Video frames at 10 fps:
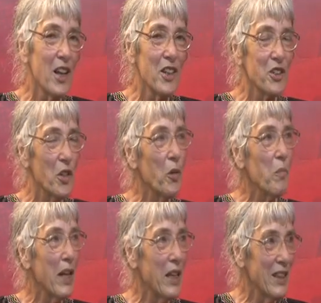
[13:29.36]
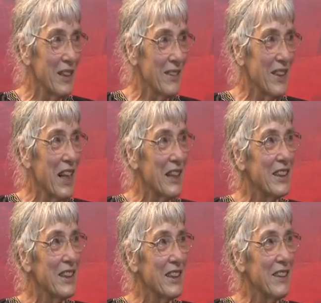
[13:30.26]
So many that
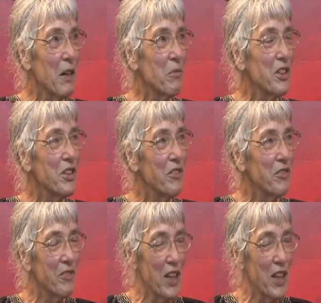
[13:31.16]
there was a,